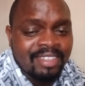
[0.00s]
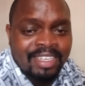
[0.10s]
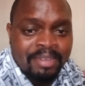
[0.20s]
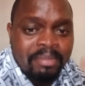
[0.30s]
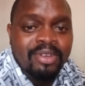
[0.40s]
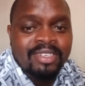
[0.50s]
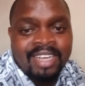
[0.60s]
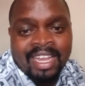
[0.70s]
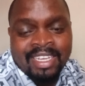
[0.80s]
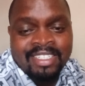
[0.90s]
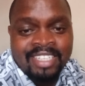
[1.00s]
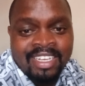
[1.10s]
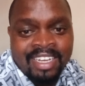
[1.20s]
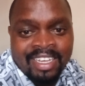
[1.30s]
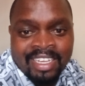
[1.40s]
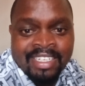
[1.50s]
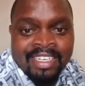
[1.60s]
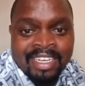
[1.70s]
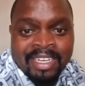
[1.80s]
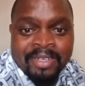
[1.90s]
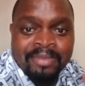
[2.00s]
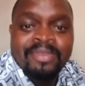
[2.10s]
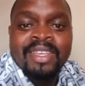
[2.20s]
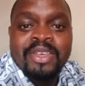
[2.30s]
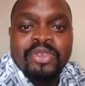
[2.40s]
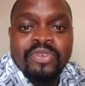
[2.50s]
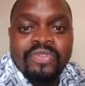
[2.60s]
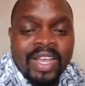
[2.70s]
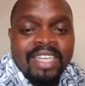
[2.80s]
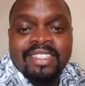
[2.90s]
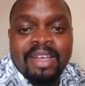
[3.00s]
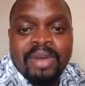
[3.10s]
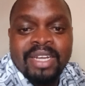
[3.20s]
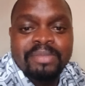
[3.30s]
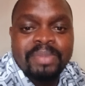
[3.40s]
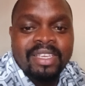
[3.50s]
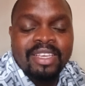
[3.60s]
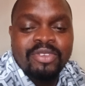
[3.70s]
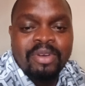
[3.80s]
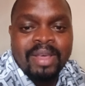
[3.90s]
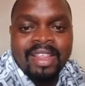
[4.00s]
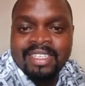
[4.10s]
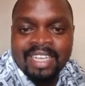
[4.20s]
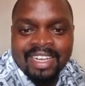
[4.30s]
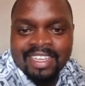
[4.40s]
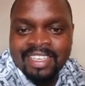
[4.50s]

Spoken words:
remote like China and you find someone speaking your mother tongue,